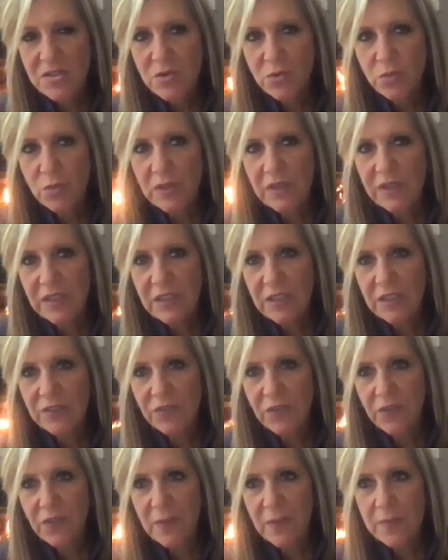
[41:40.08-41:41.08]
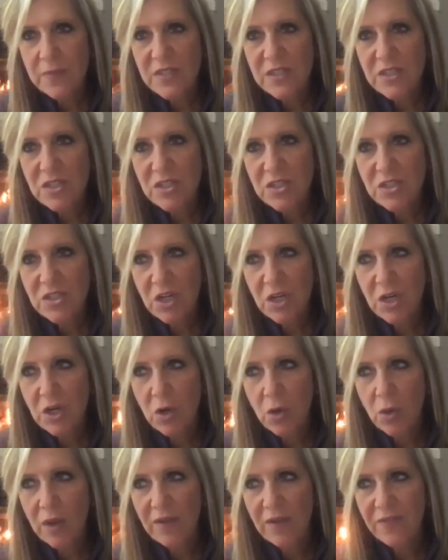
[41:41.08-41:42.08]
really good for them to
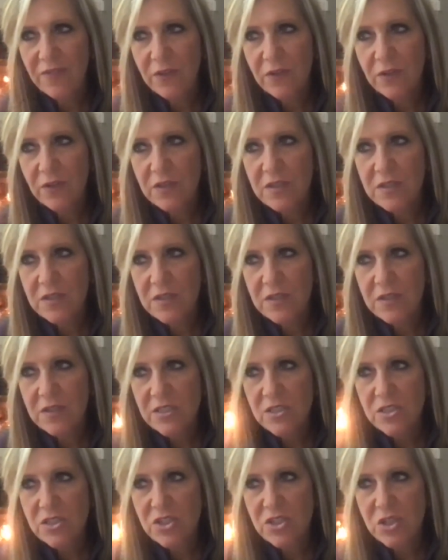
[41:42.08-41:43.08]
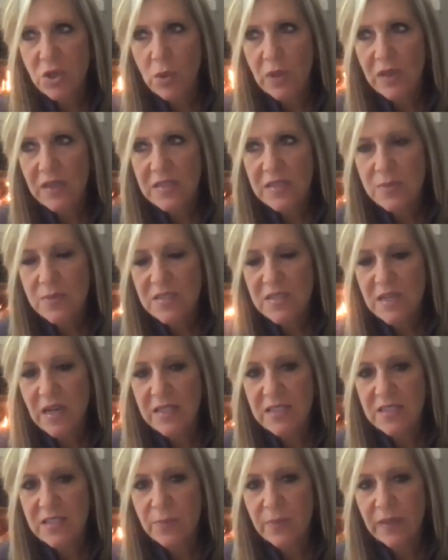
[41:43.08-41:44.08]
know if they're showing some
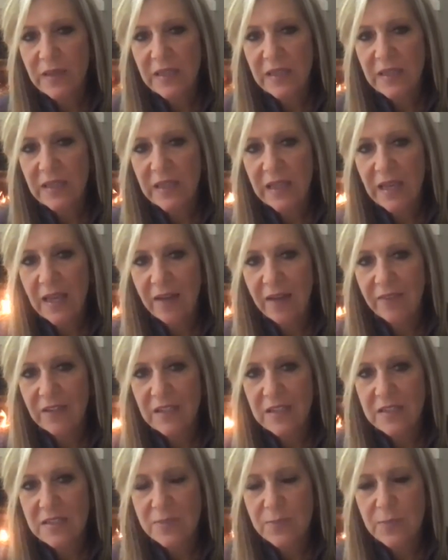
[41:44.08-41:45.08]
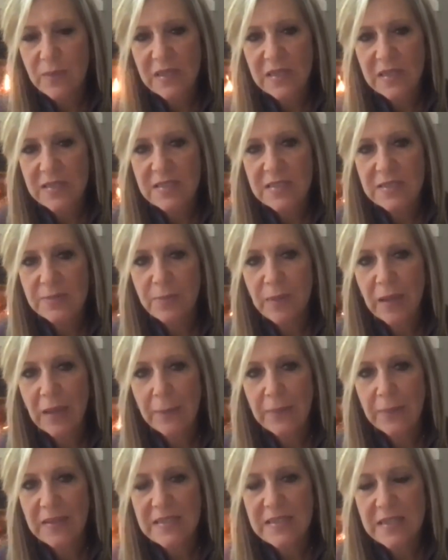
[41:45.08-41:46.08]
signs of beginning cavities, because
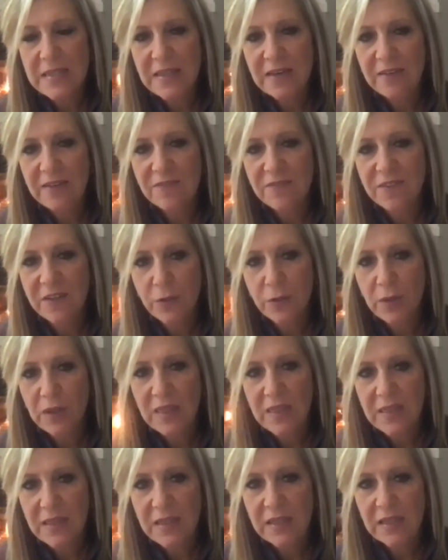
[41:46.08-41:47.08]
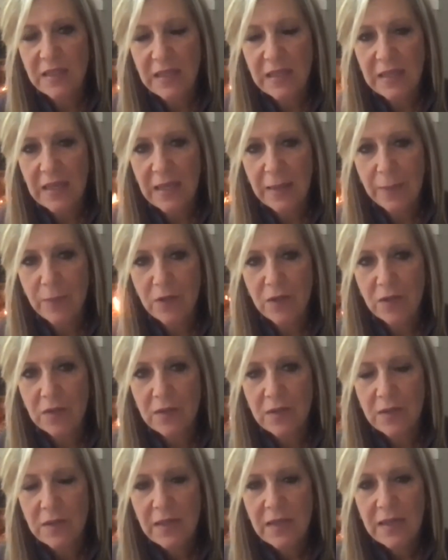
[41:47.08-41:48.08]
baby teeth have very thin enamel.
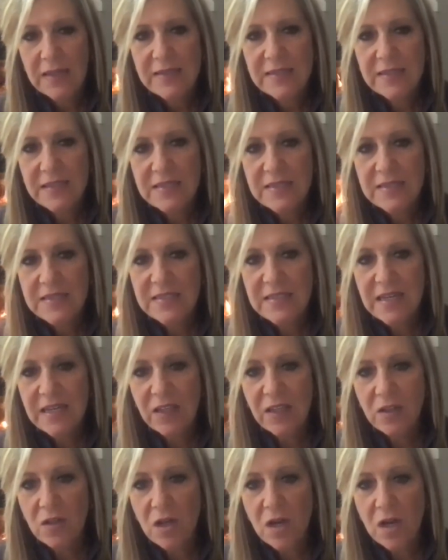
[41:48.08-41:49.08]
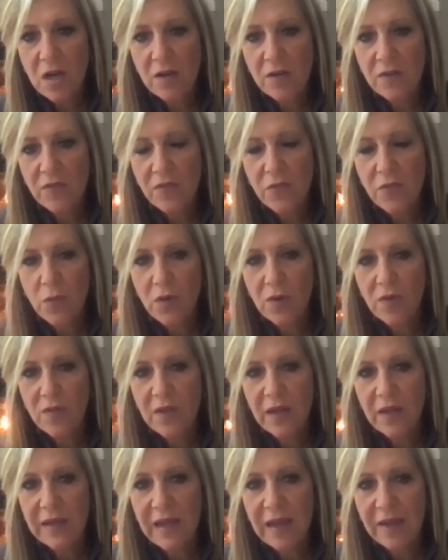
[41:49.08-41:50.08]
It doesn't take long for
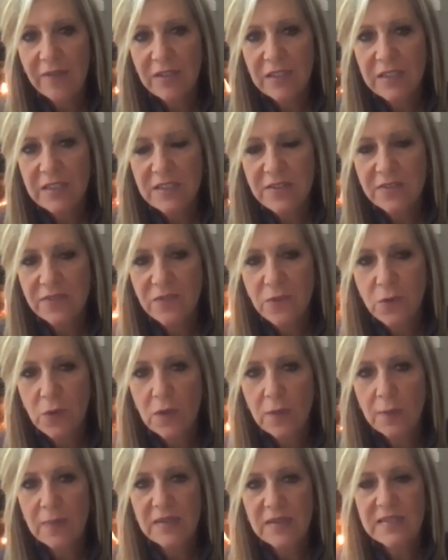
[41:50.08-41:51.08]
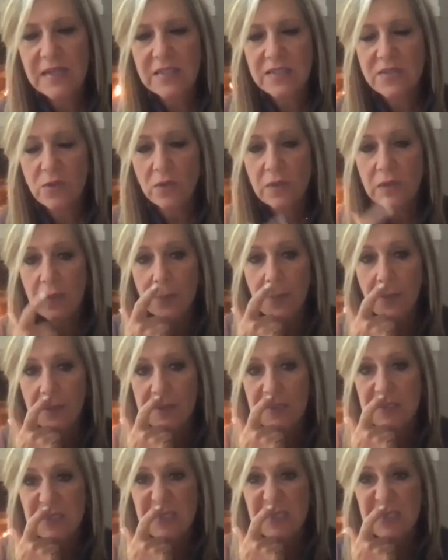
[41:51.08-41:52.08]
a cavity to form. It takes only
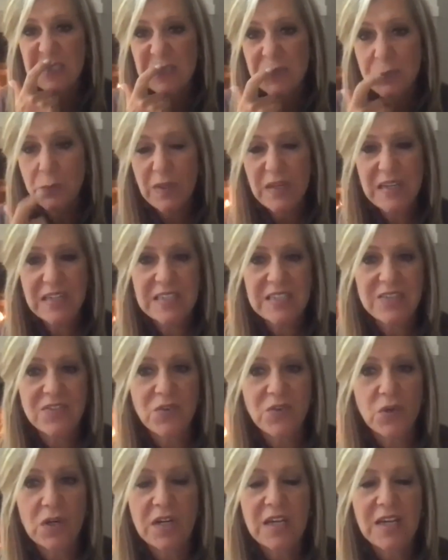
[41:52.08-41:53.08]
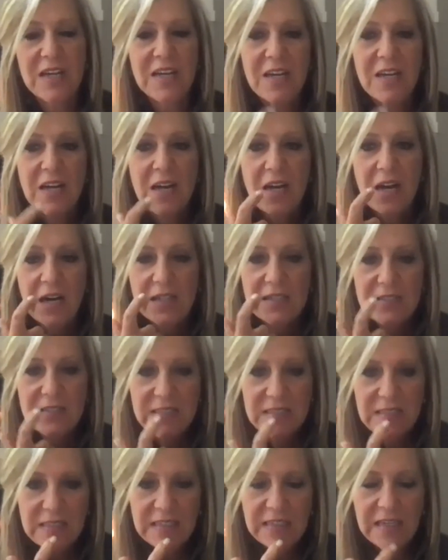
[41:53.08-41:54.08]
about 6 weeks for a
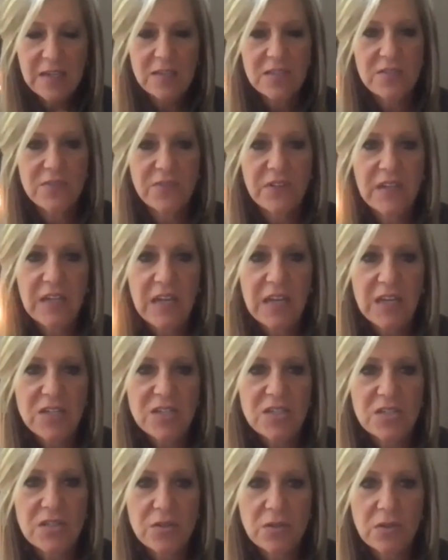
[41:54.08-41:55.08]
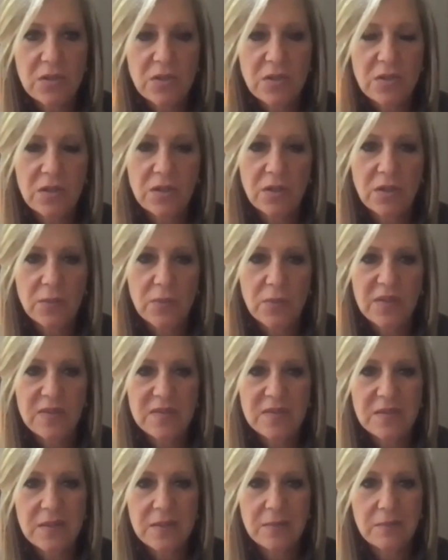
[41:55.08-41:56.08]
decalcification to occur with
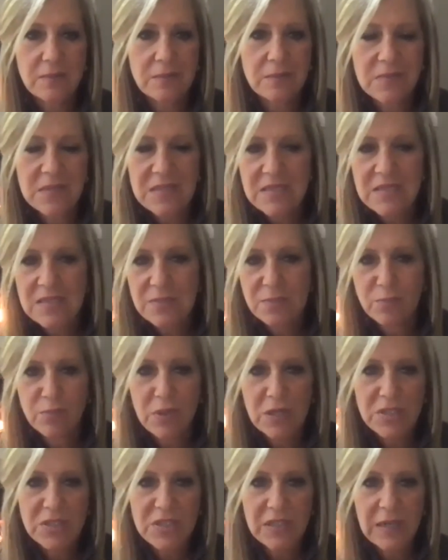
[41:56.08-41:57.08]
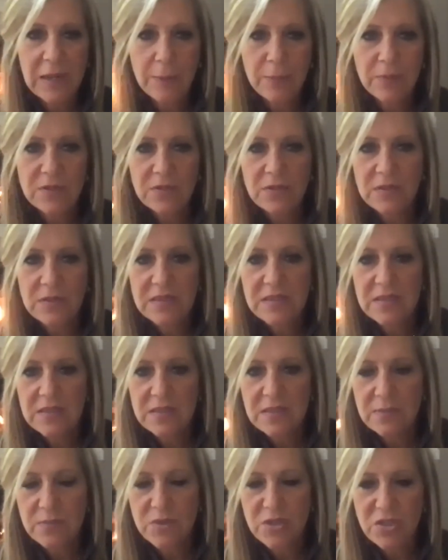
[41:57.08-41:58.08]
some missed brushing opportunities and
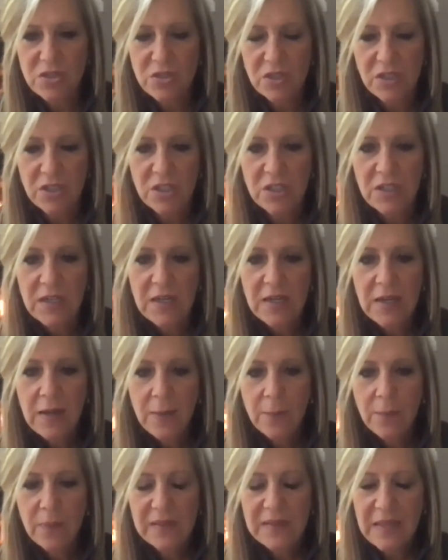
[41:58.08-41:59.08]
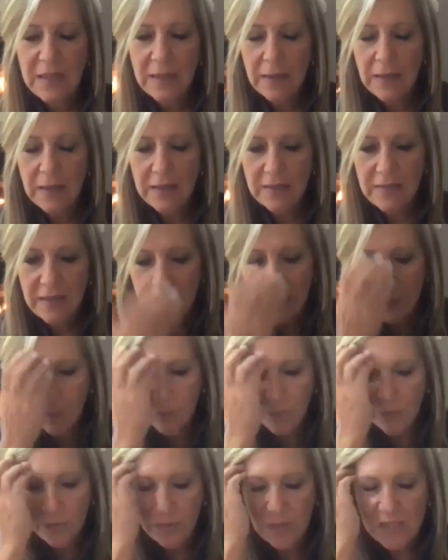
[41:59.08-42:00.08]
some sugar, but they can
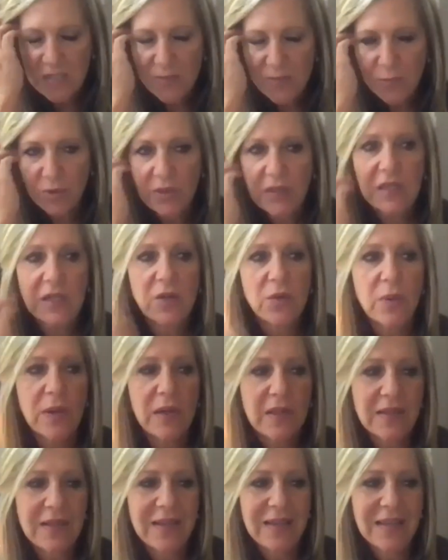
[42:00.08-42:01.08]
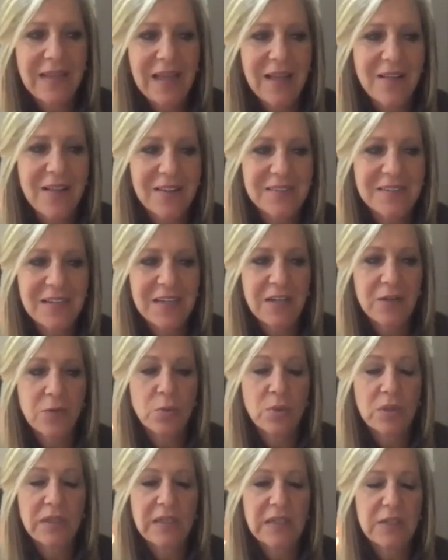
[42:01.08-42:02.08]
progress pretty quickly. And I'll tell you a
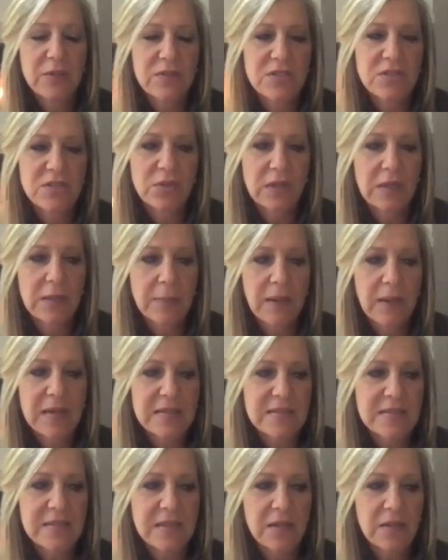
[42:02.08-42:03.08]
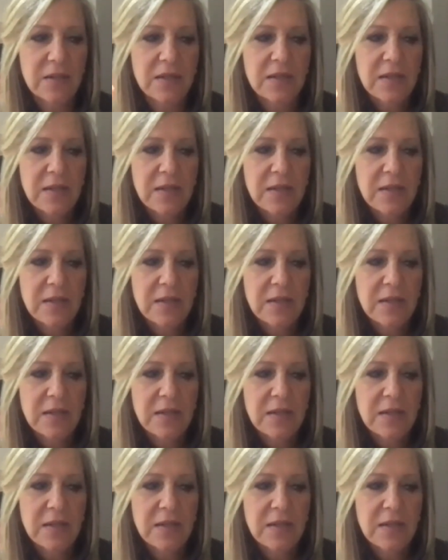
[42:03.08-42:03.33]
really cute story. My son,